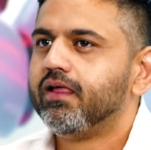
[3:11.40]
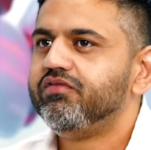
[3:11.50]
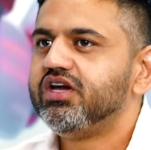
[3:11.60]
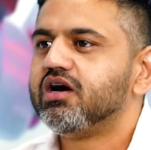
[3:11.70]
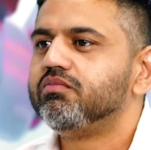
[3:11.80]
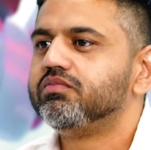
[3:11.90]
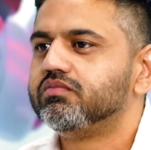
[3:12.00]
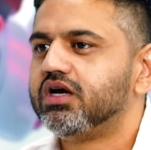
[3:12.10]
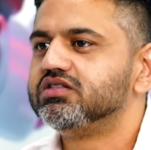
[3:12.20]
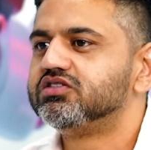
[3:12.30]
We come
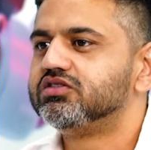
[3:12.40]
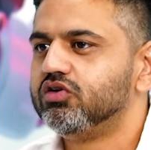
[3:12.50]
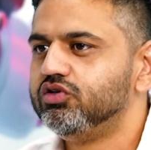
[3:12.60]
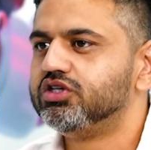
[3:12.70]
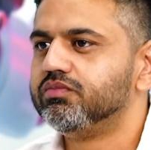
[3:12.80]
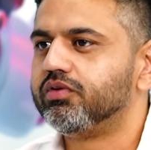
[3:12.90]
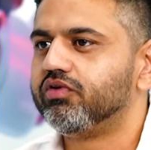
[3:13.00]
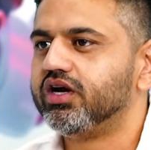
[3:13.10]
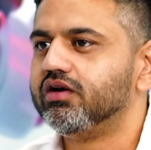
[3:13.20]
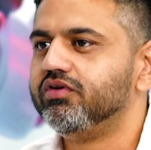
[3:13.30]
as a solution
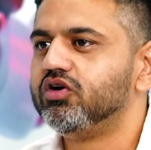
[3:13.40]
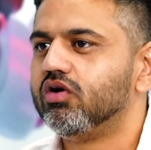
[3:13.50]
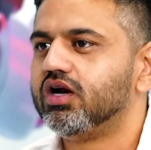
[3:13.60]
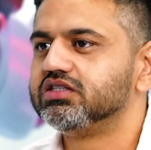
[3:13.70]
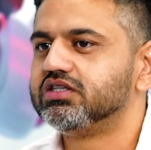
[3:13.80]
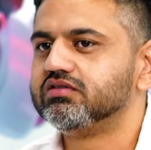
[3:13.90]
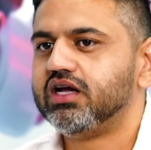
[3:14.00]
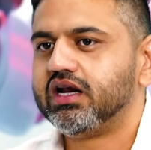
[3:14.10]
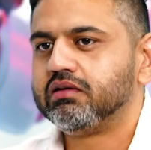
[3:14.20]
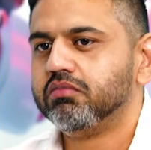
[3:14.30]
provider. We call ourselves
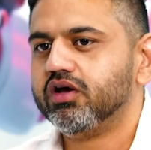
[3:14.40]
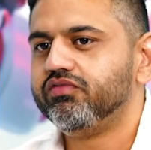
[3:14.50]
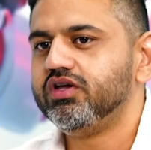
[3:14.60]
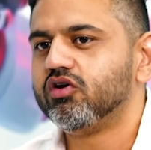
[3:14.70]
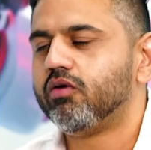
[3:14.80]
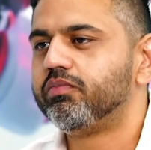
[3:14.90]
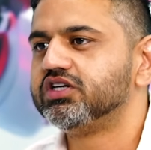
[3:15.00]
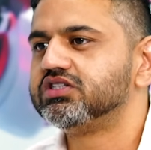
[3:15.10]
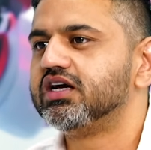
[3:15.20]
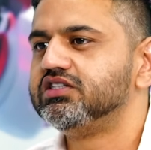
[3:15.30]
that we
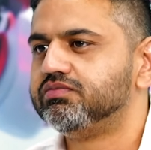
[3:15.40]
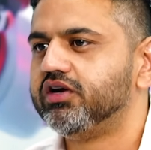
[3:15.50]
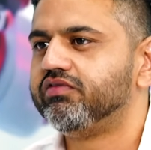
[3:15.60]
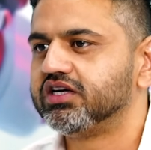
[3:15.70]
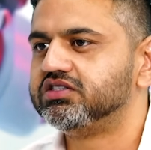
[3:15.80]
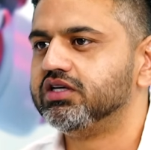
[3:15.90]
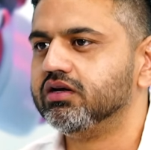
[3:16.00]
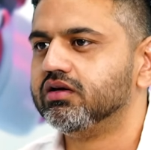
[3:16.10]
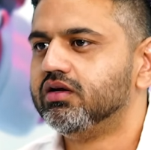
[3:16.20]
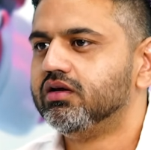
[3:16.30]
operationalize manufacturing
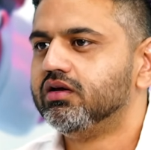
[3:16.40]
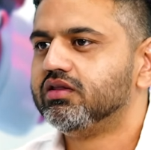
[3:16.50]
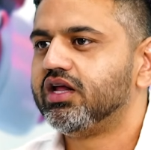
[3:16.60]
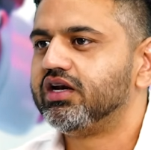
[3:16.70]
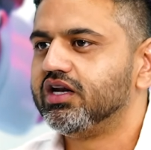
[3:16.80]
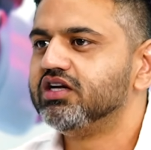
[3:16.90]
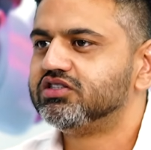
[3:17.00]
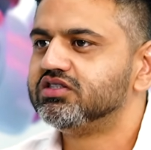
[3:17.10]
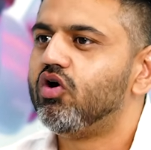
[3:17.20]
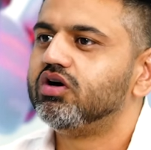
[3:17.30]
that
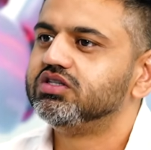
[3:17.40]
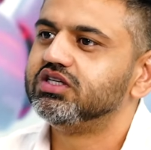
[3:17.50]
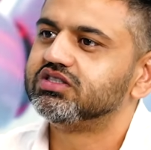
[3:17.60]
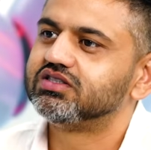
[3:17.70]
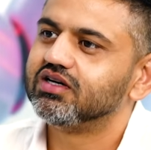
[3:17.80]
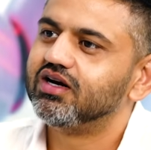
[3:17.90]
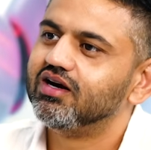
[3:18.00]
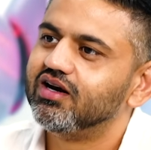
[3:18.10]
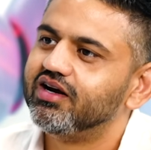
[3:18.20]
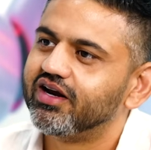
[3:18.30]
it's not just a,
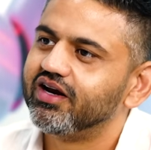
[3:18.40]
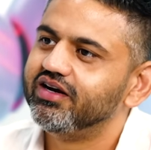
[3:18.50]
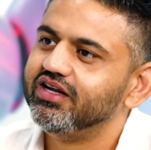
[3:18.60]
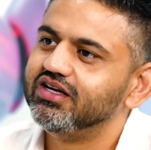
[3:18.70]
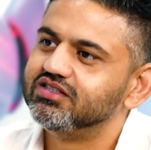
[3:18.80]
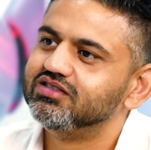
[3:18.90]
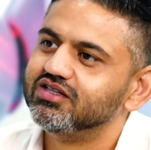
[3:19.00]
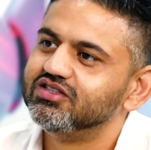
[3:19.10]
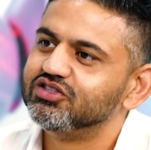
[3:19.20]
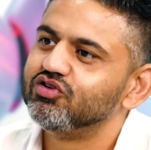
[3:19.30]
a, trade deal.
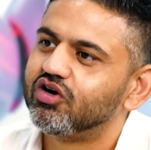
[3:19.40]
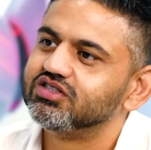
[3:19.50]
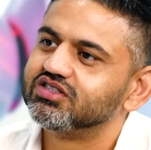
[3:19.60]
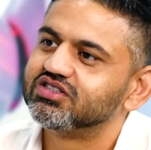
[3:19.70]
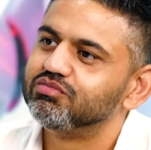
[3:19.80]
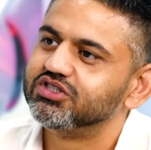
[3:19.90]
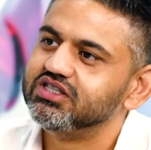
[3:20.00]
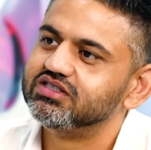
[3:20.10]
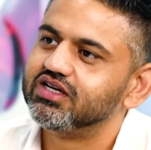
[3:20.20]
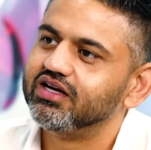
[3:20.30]
This is not just a
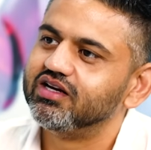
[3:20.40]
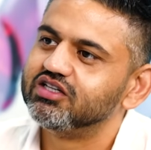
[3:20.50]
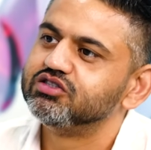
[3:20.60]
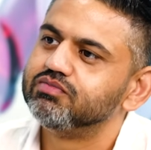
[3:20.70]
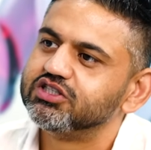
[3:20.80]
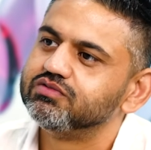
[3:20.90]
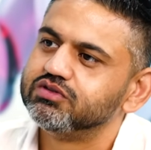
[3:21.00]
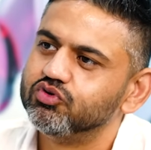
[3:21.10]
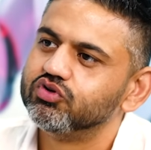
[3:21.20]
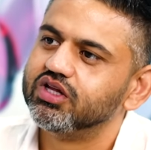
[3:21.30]
machine selling. It is much,
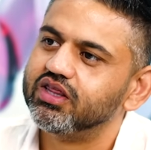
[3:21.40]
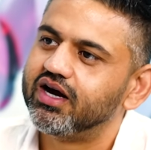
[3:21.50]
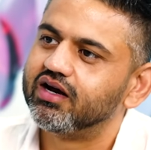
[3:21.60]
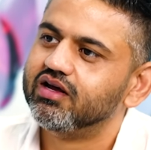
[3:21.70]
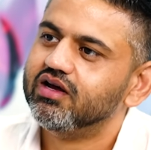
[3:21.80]
much more than that.